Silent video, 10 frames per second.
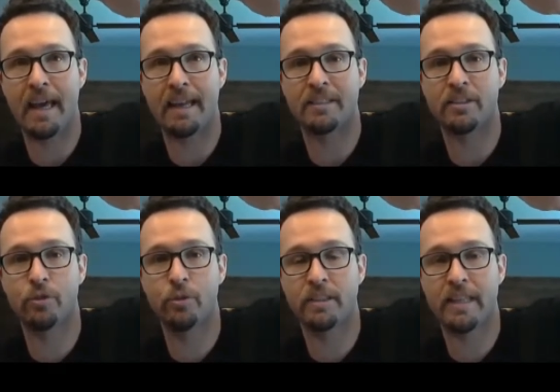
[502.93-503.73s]
And as
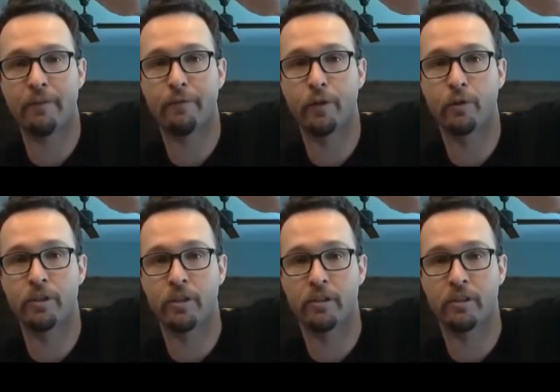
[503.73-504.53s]
soon as that fruit
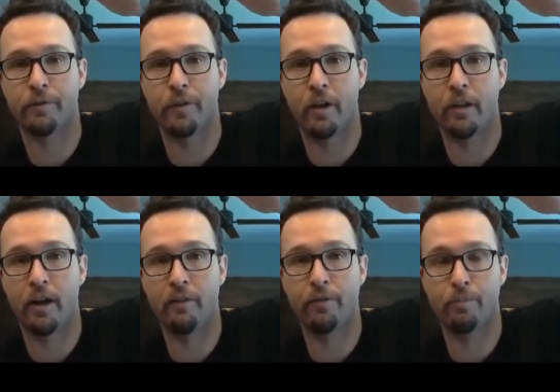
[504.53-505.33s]
starts to fall
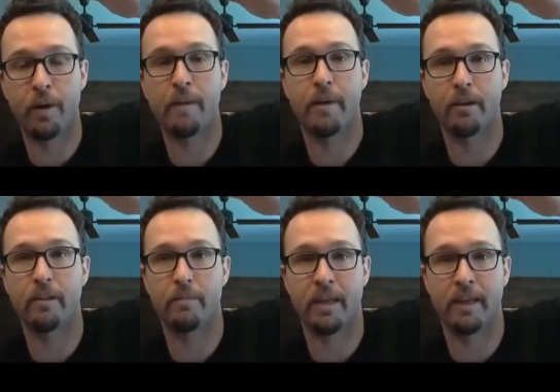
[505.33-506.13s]
off,
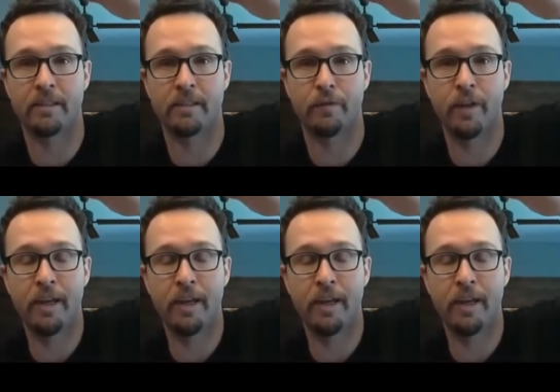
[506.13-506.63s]
primarily because of